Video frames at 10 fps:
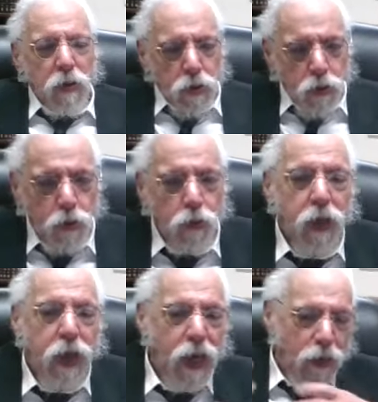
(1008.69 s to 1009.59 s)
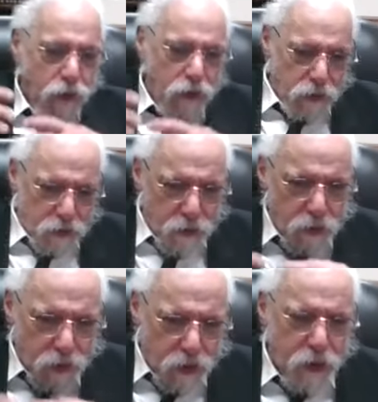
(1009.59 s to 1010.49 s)
you carry it
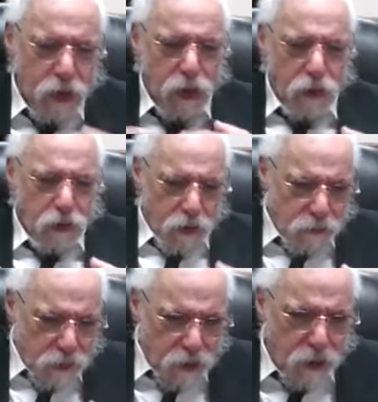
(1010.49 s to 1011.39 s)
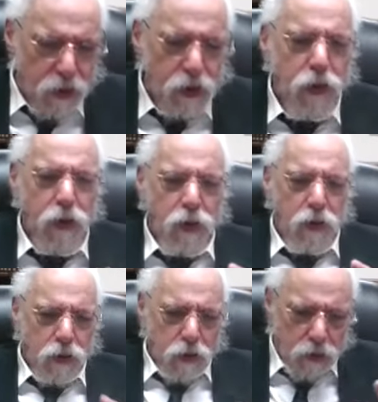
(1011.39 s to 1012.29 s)
connected libay,
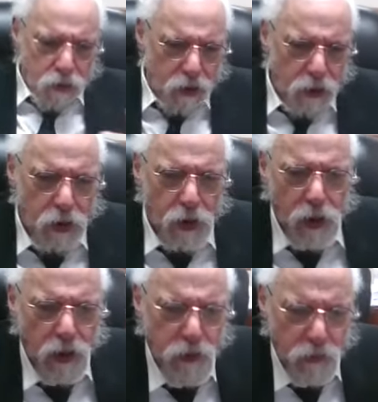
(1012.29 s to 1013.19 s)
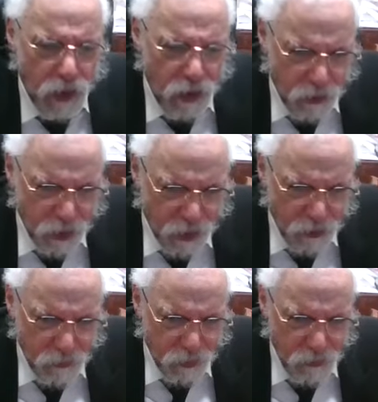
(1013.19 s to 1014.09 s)
and you ride on the
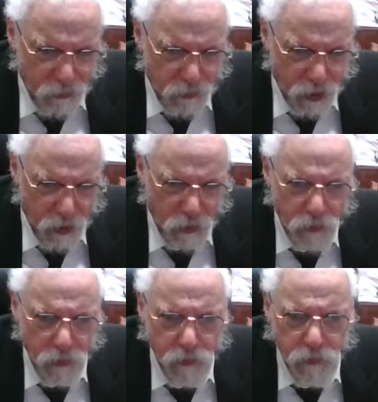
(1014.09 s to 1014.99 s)
animal and go.